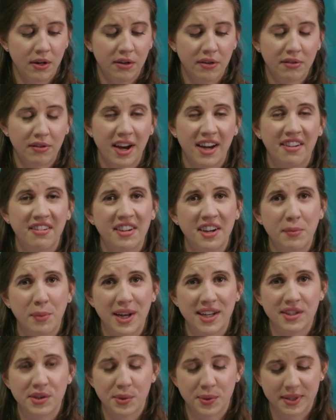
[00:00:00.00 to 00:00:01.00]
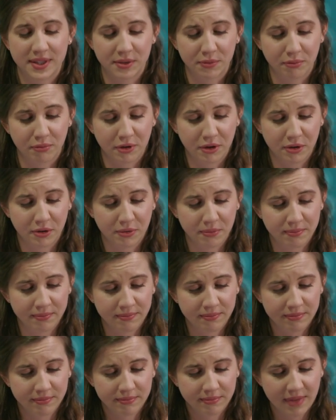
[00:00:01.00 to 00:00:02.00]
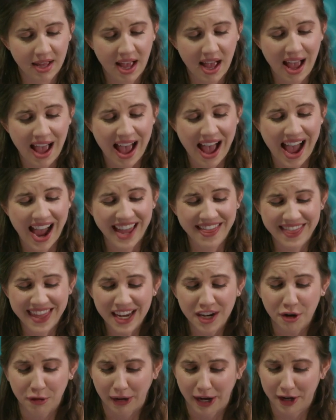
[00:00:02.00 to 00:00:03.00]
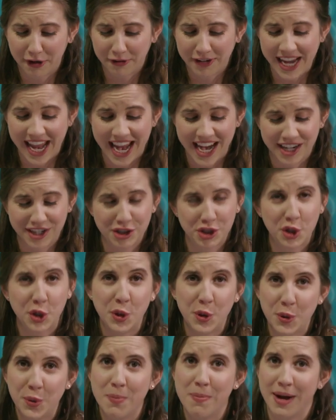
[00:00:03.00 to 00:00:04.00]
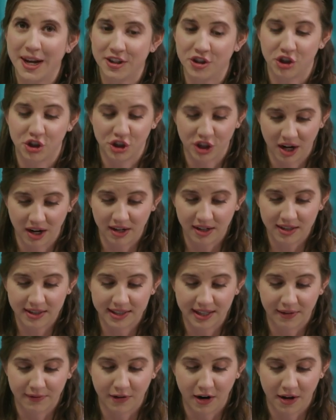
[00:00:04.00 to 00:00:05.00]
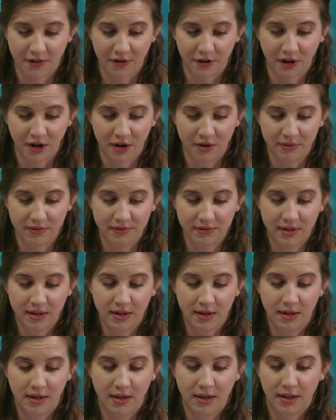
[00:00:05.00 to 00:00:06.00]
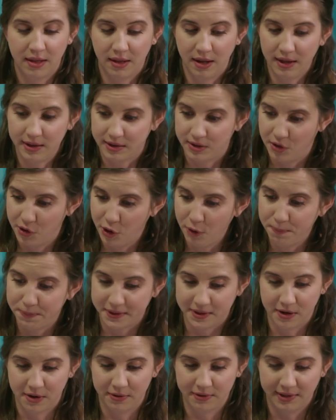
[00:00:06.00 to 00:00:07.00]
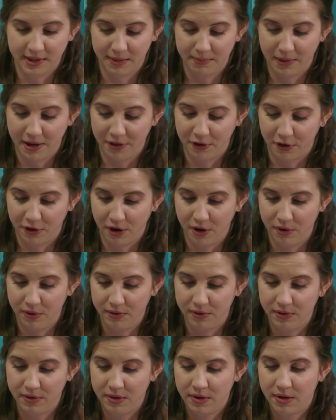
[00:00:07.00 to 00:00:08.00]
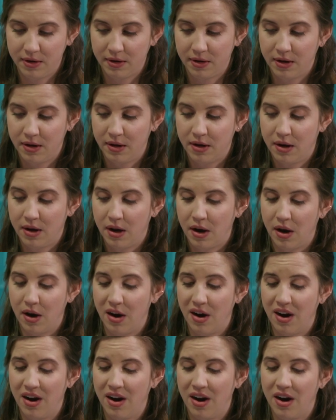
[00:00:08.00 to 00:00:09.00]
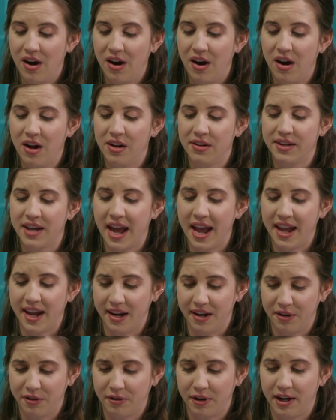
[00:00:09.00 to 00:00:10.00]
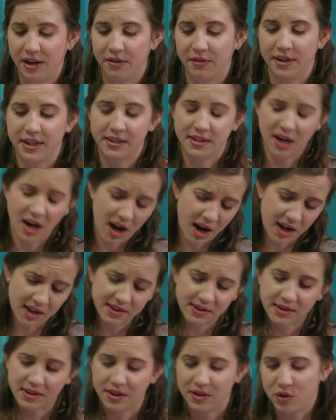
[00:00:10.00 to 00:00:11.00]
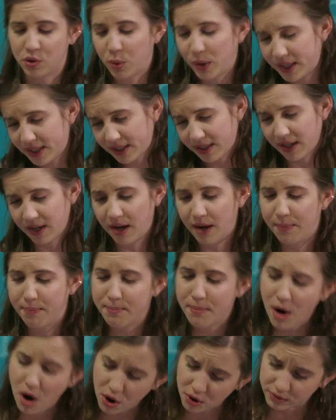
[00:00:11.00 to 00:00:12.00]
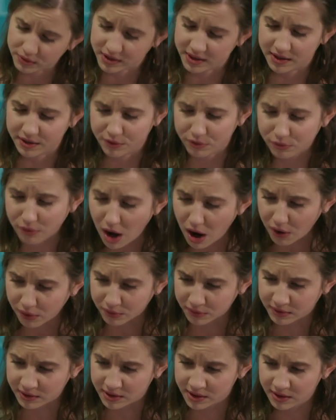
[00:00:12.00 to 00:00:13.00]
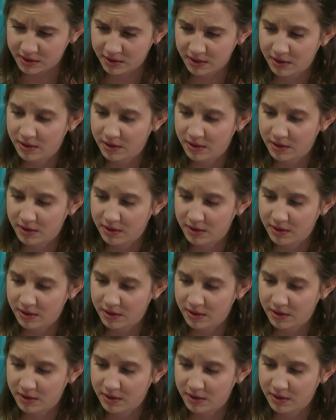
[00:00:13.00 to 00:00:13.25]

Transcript: Gregory went to his room. I think Gregory ate too much junk, said Father Goat. Let's hope so, said Mother Goat. All night, Gregory tossed and twisted and moaned and groaned.